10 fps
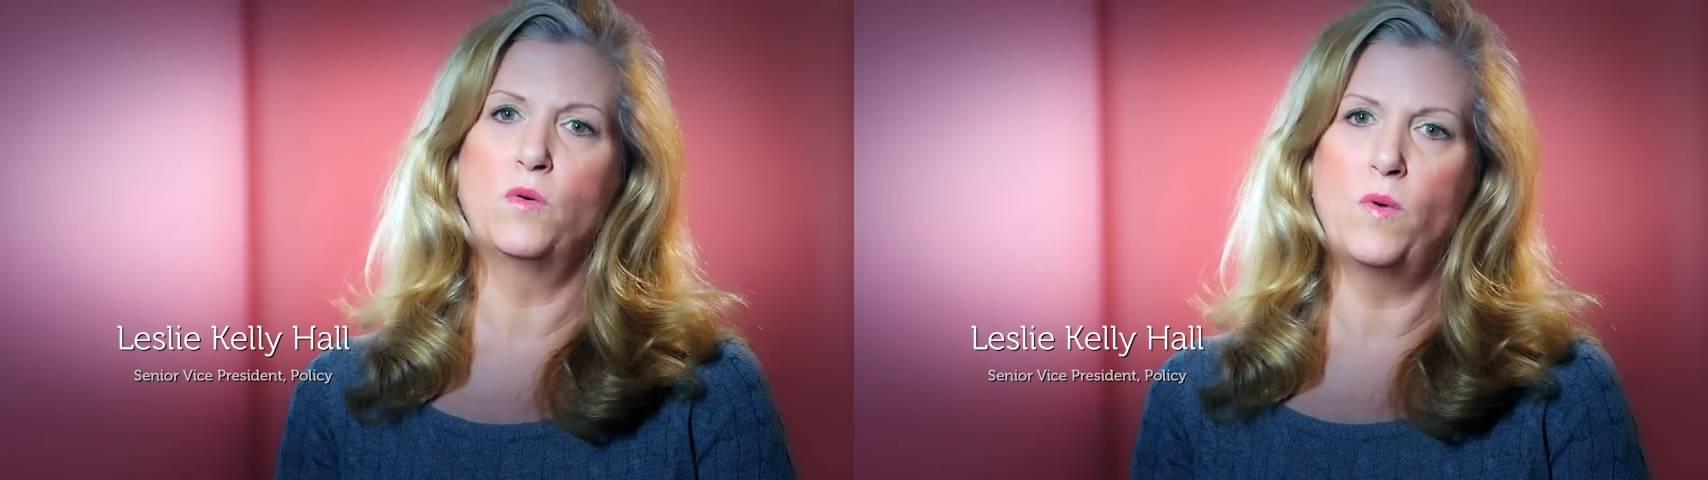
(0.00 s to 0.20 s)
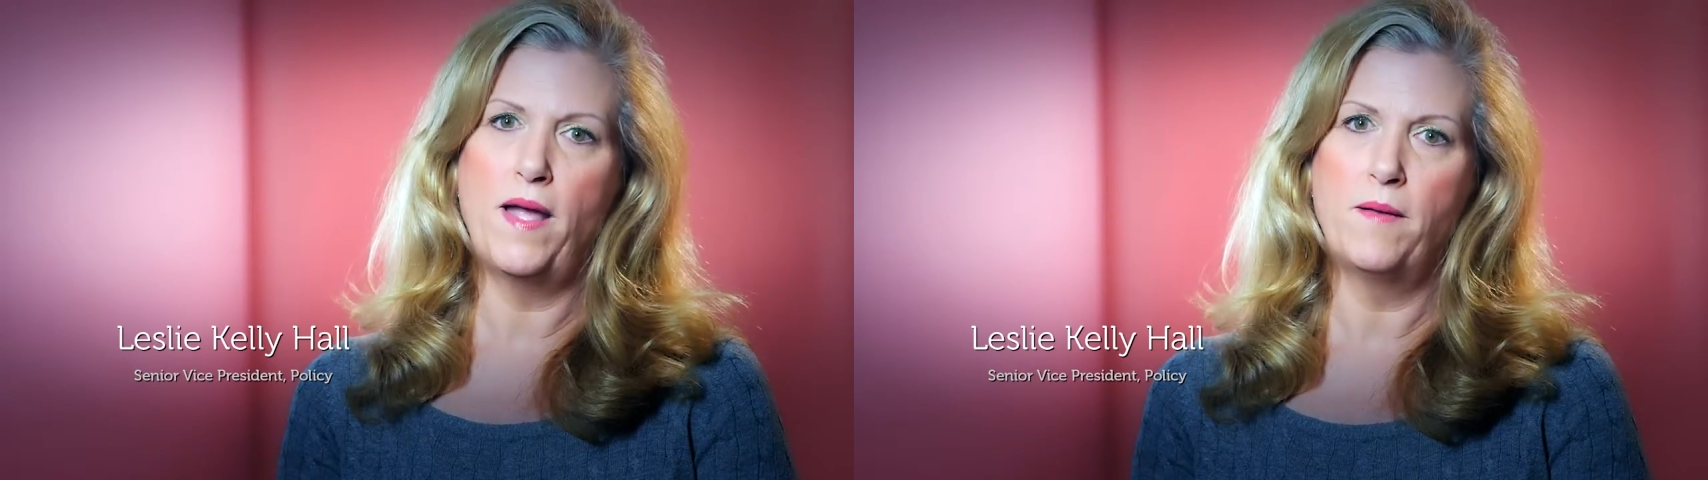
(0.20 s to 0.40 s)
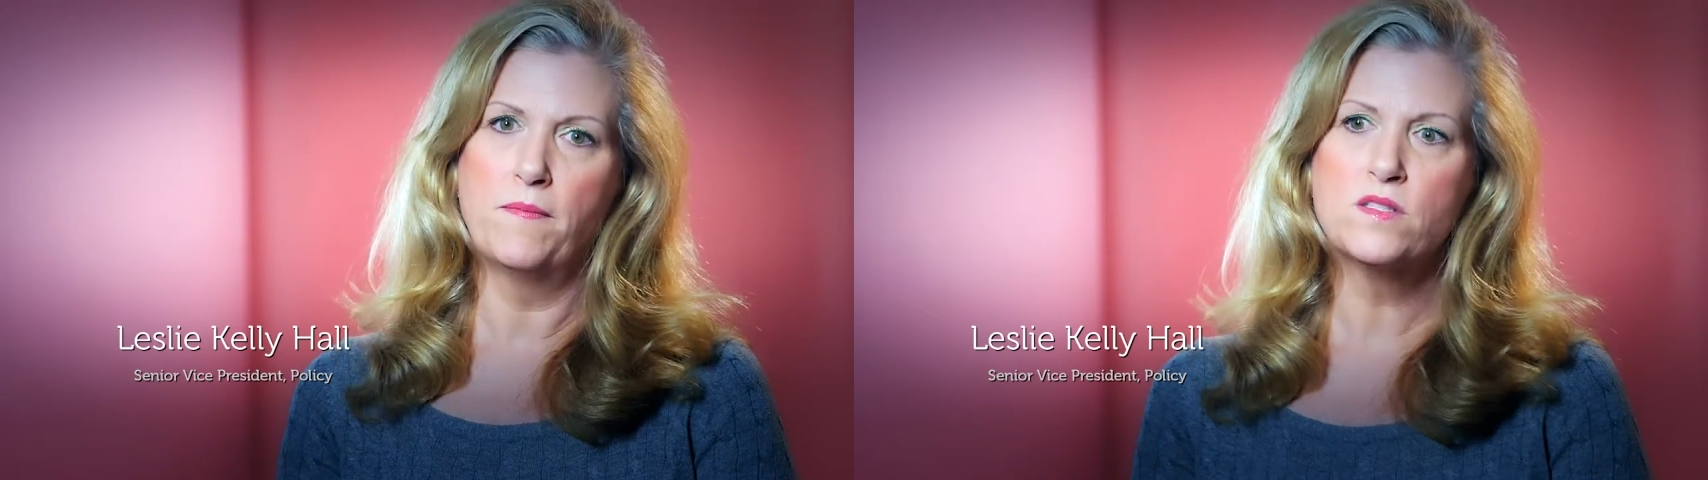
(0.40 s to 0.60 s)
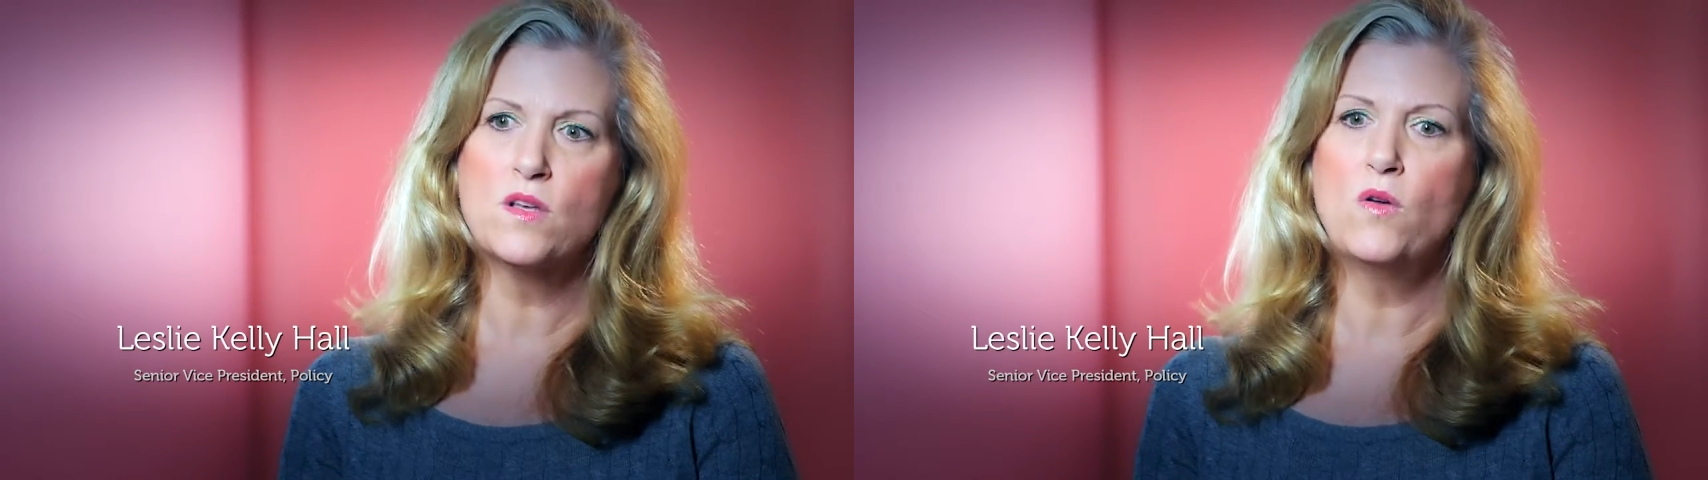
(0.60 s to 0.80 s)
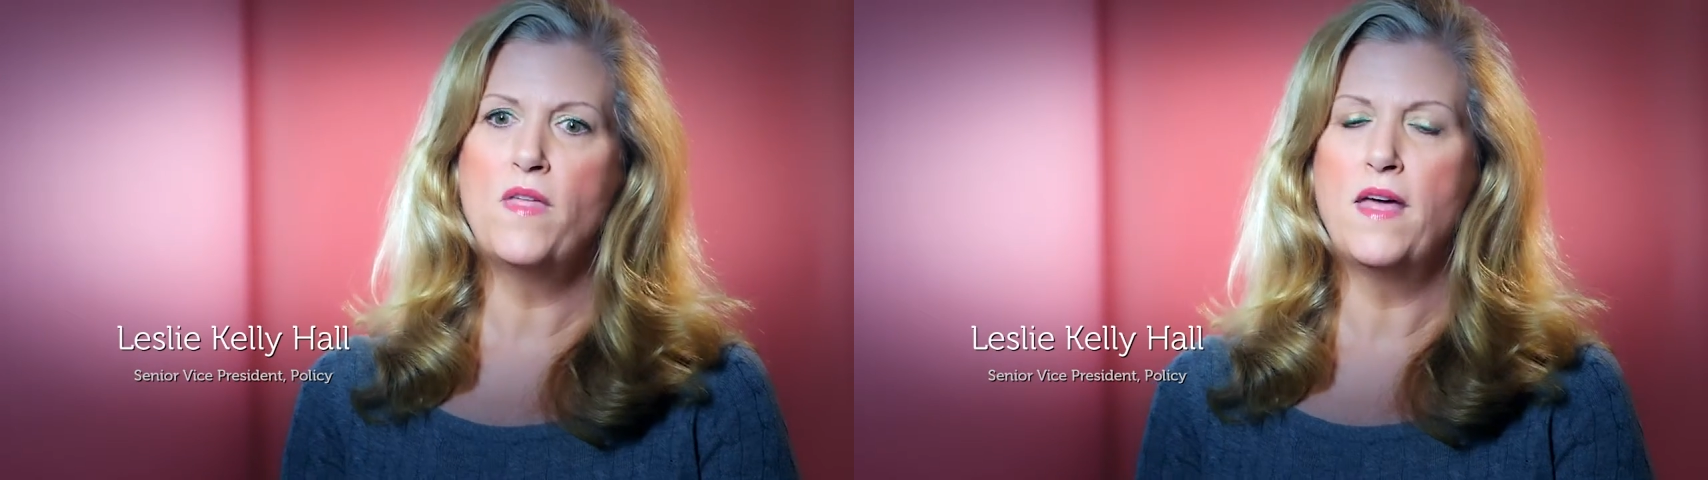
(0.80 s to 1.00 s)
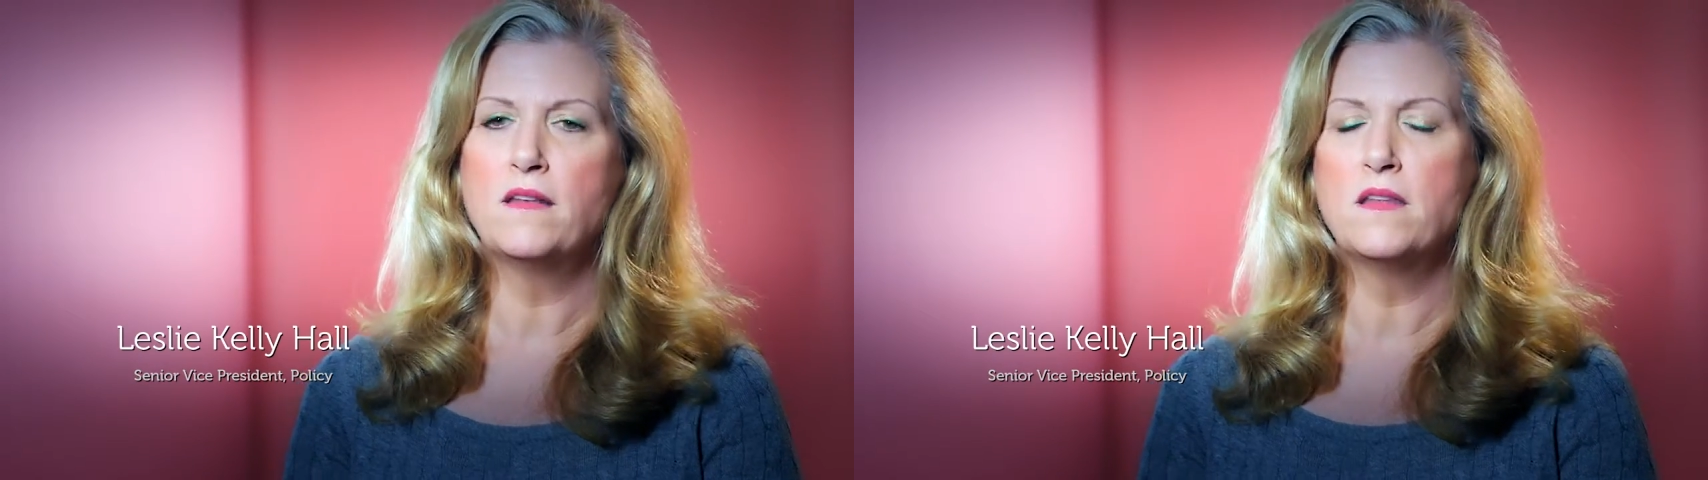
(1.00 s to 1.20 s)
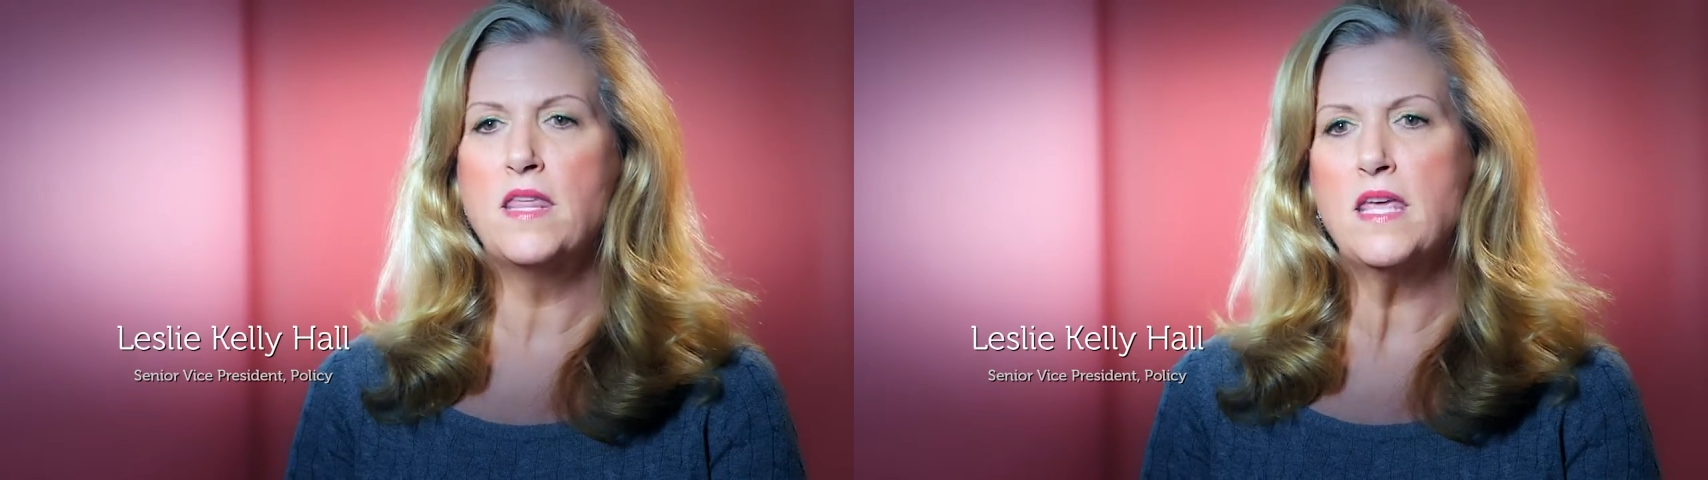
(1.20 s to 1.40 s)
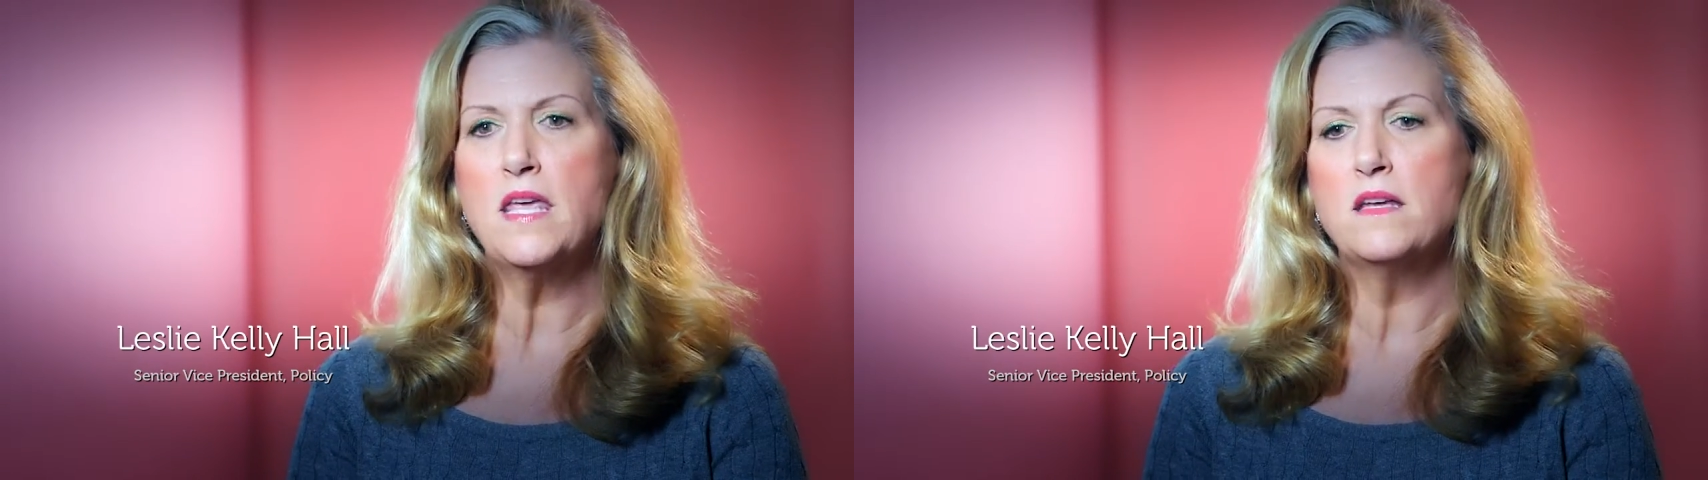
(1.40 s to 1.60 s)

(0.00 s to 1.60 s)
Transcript: way so that the